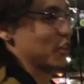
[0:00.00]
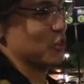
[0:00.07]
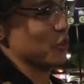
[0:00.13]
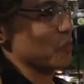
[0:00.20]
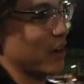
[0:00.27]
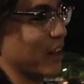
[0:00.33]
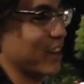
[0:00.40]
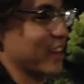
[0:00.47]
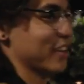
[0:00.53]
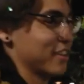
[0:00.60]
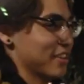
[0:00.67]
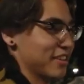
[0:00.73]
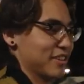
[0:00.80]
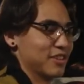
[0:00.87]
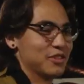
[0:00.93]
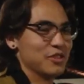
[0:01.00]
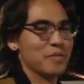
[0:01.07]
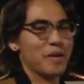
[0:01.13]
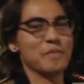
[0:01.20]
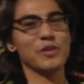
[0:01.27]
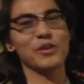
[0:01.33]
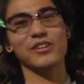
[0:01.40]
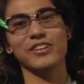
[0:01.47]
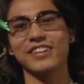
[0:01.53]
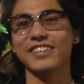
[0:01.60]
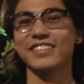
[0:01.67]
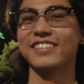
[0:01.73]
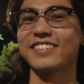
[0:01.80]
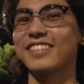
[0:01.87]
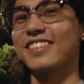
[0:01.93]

I threw my motor in.